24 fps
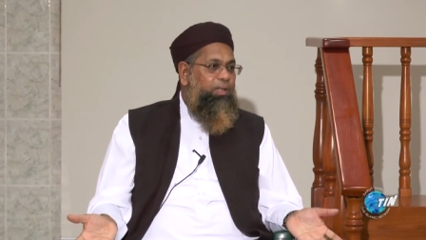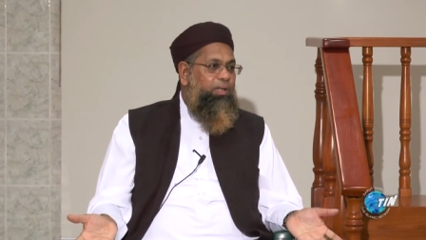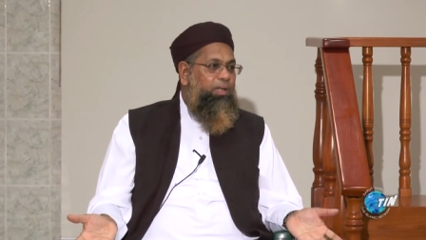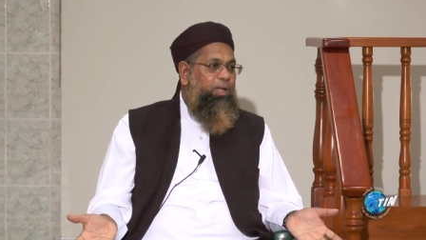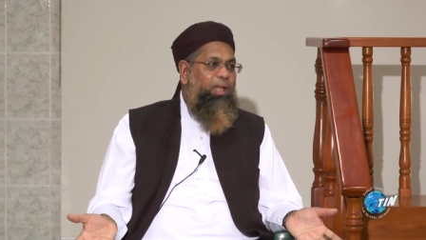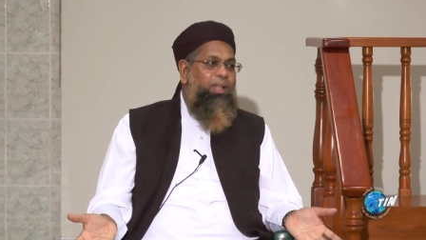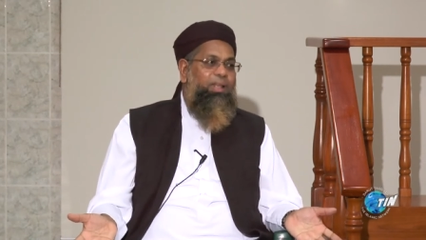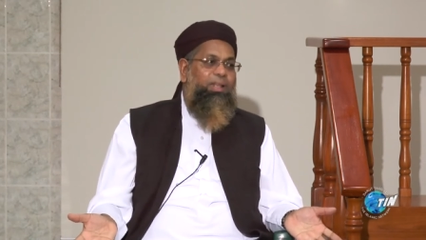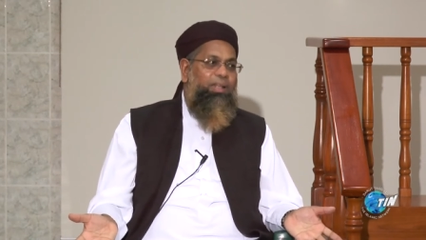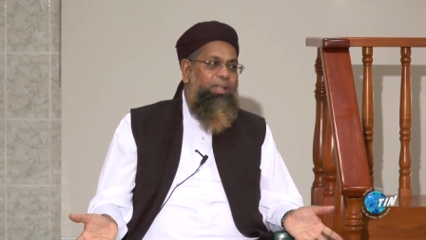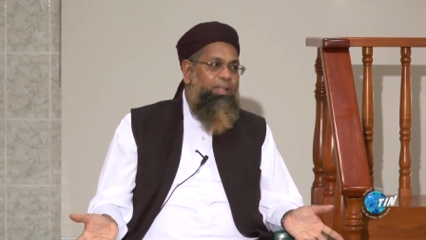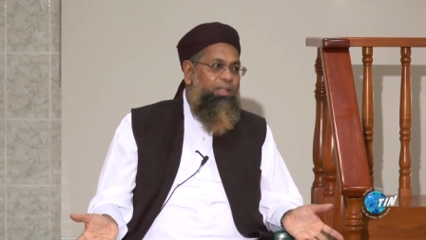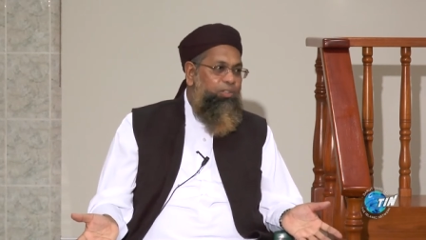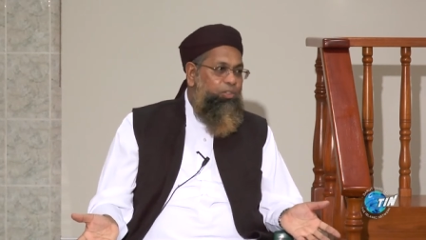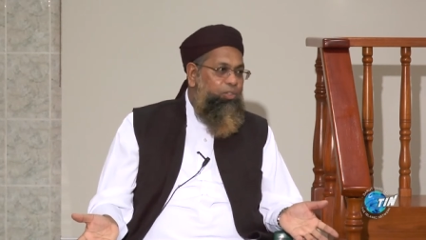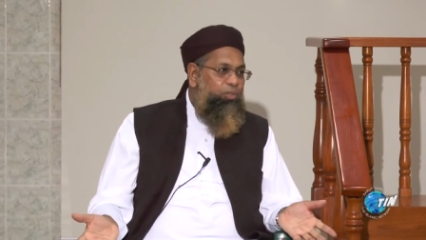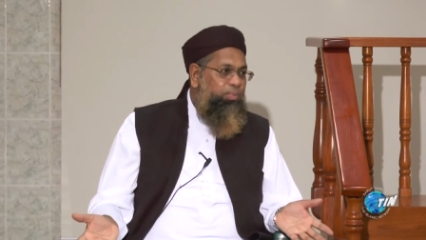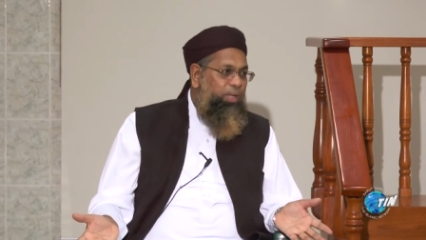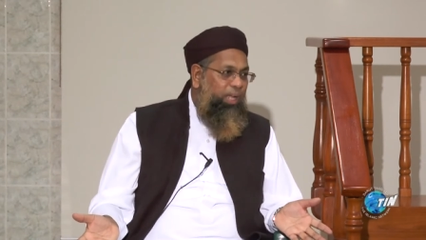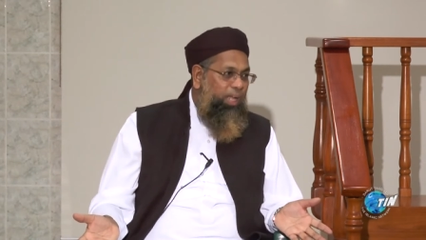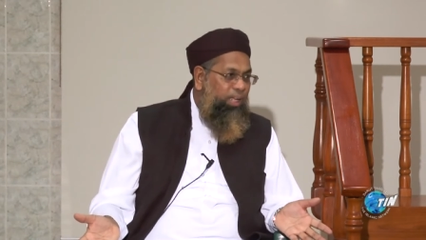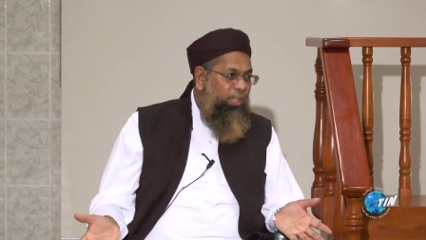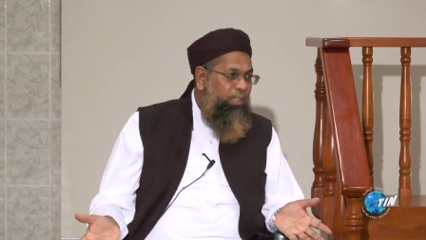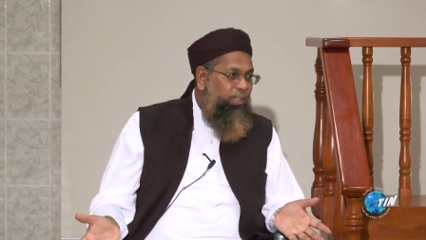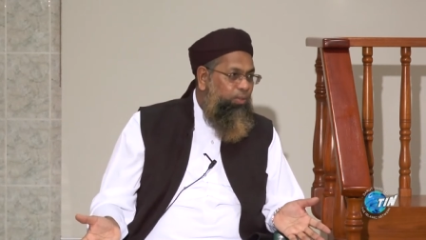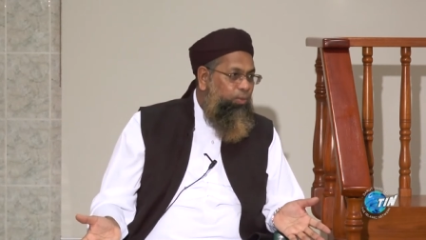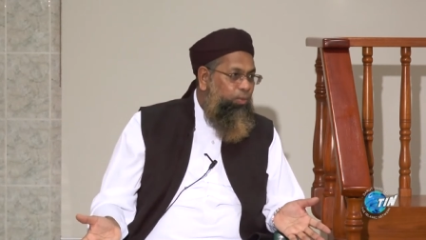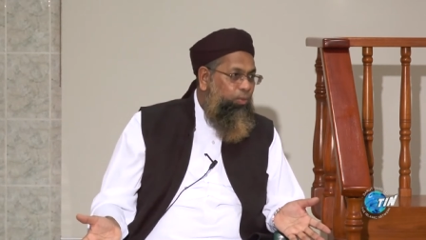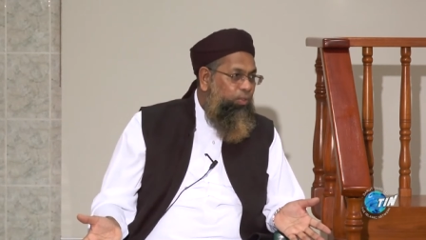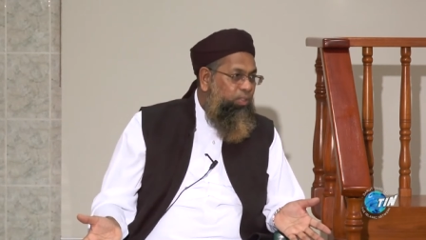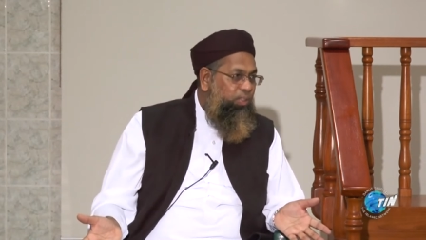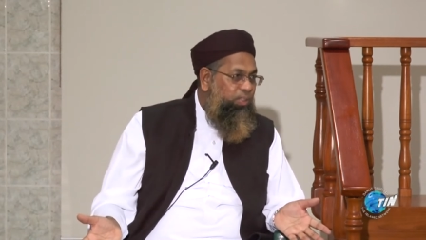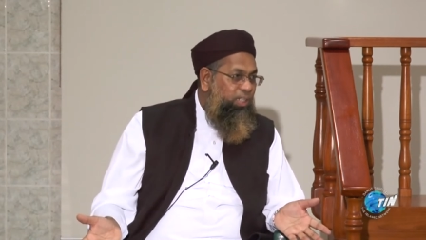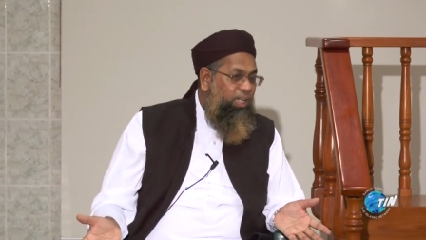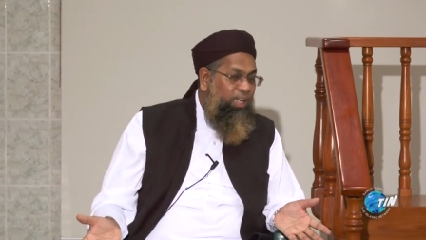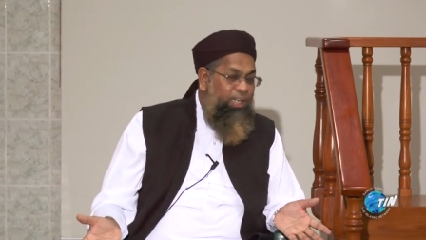Allah subhanahu
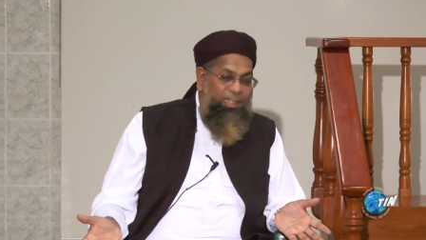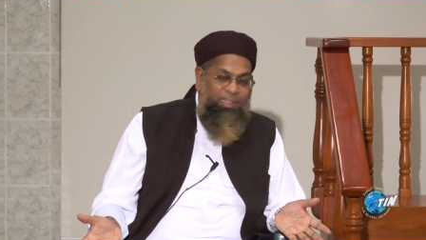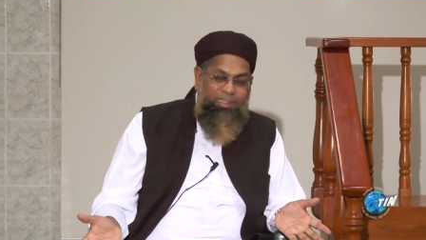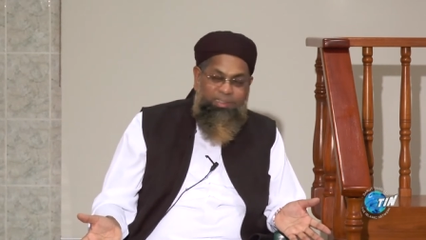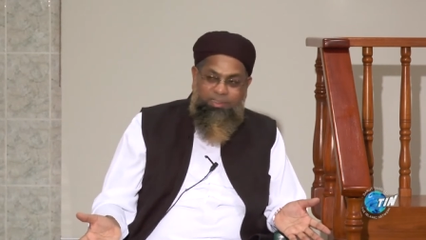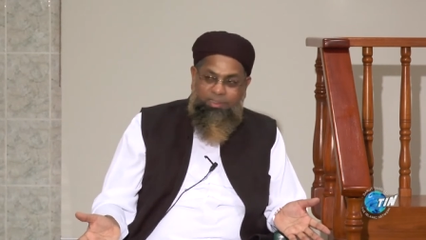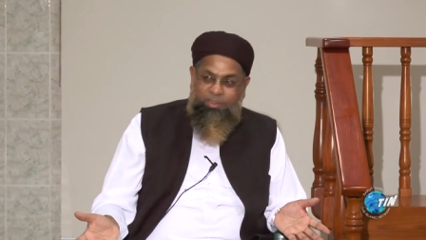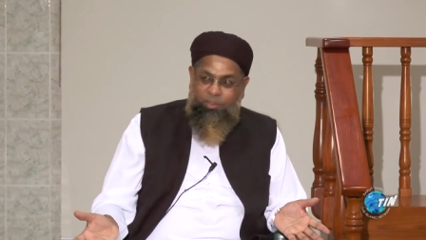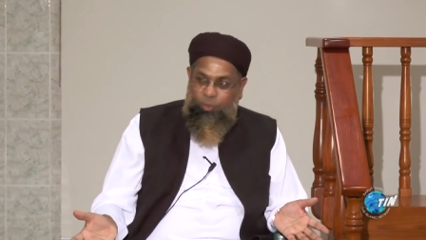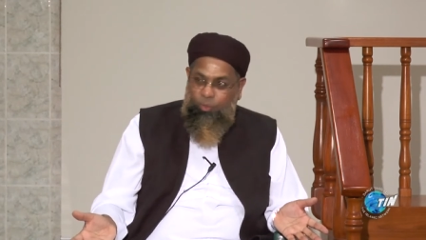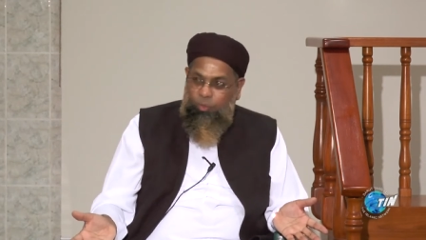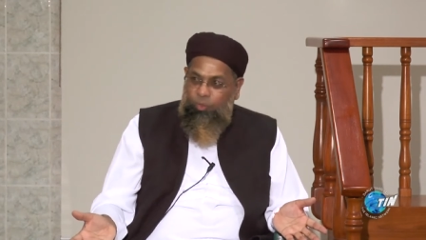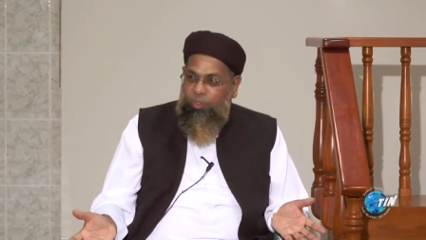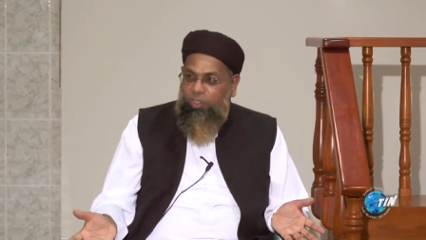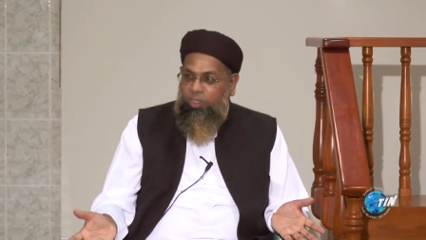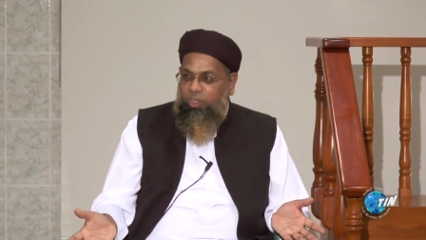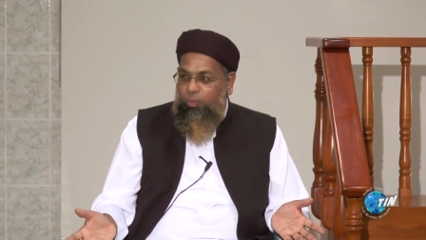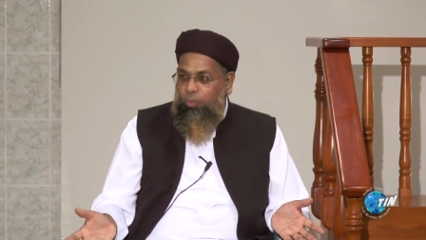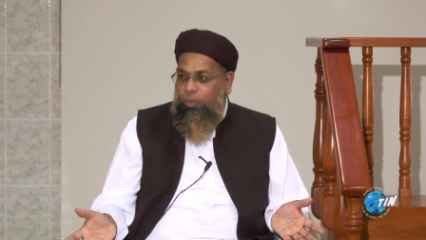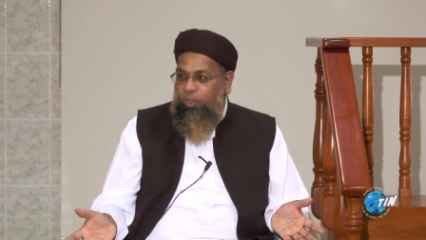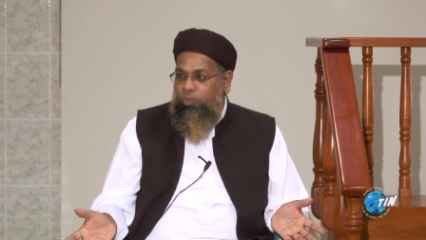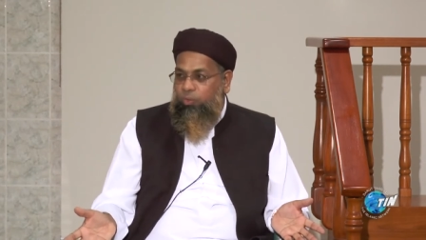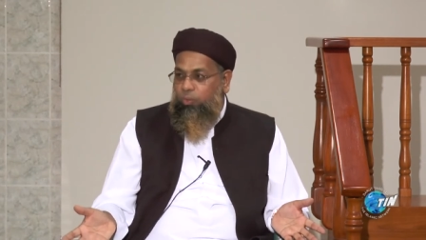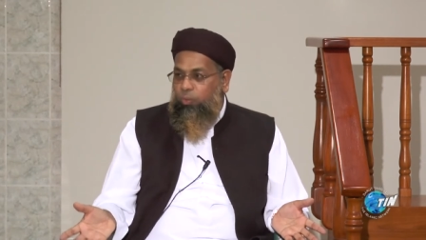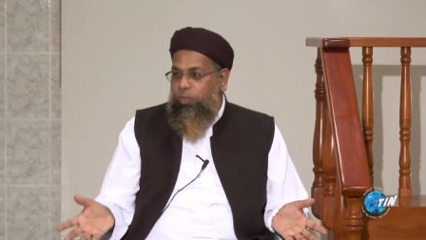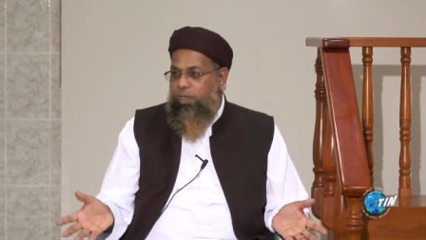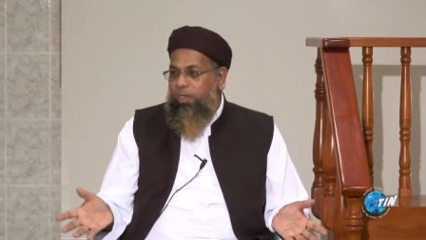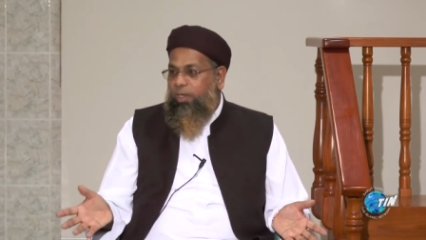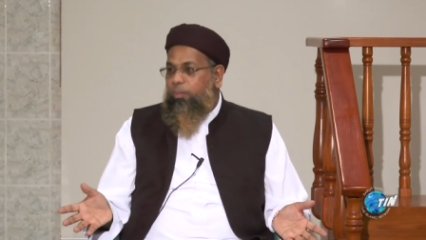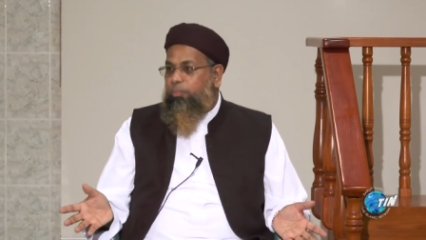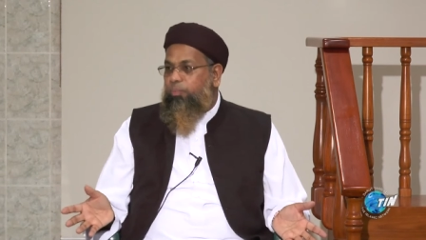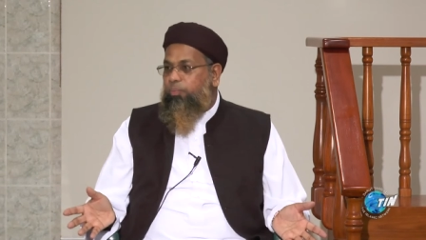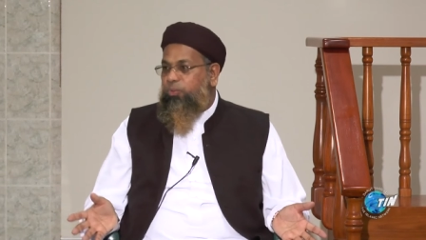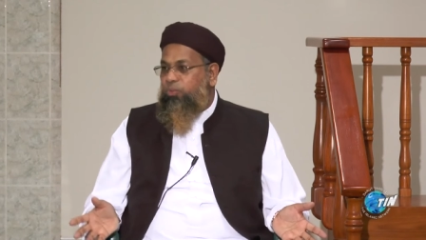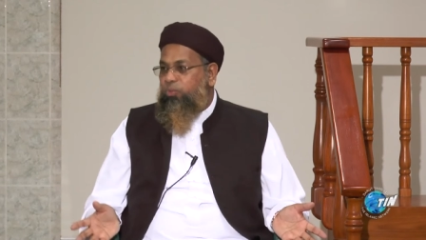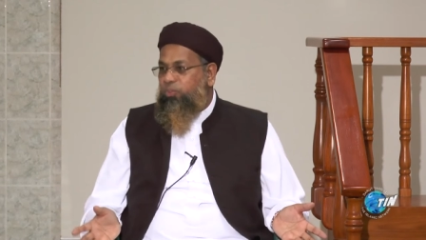wa ta'ala is the only one who
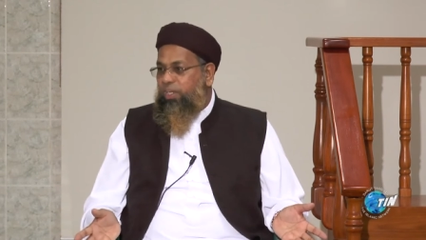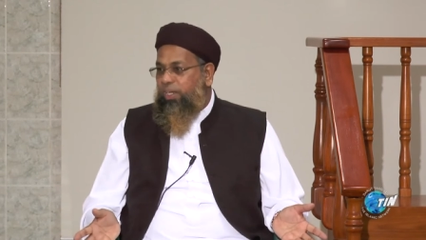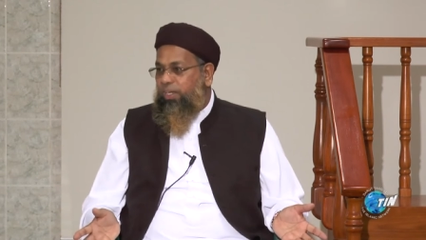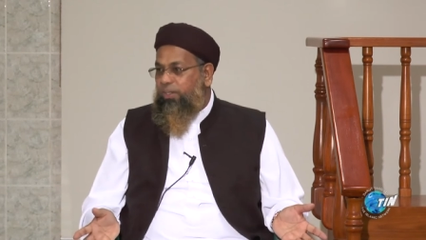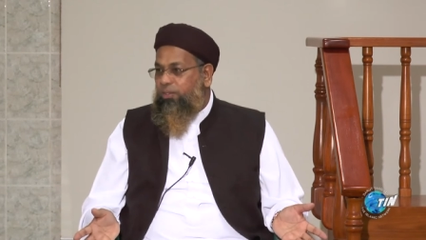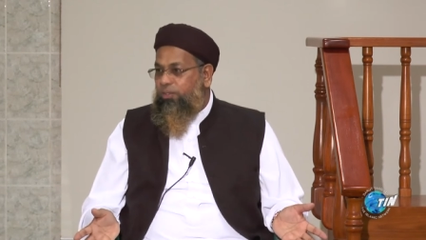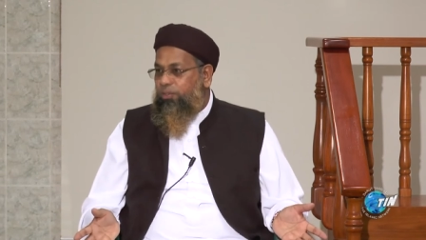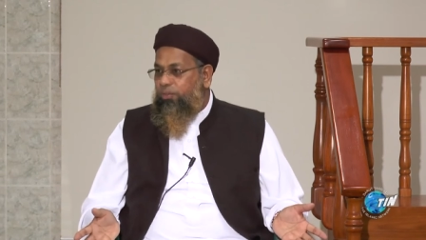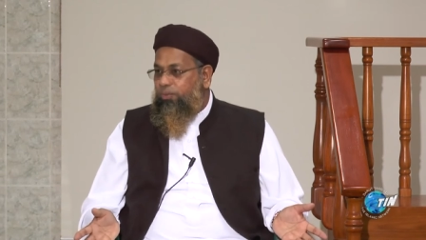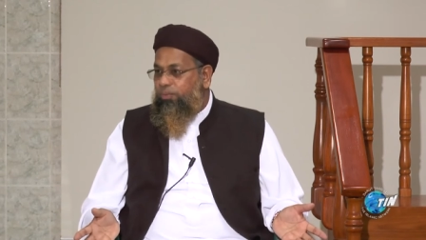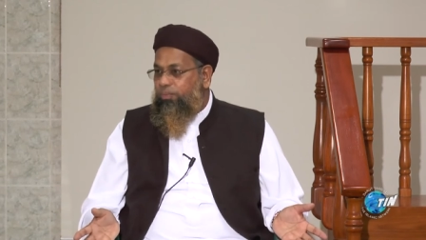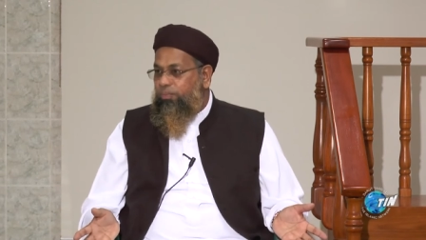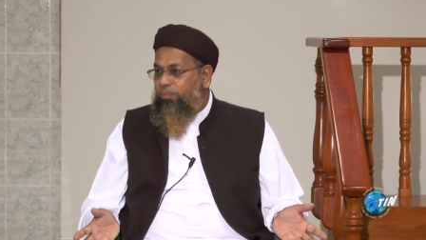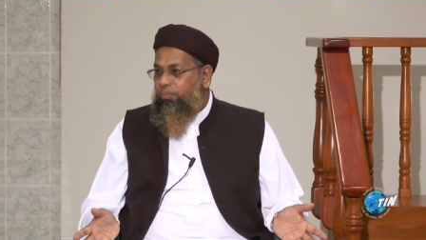can protect you.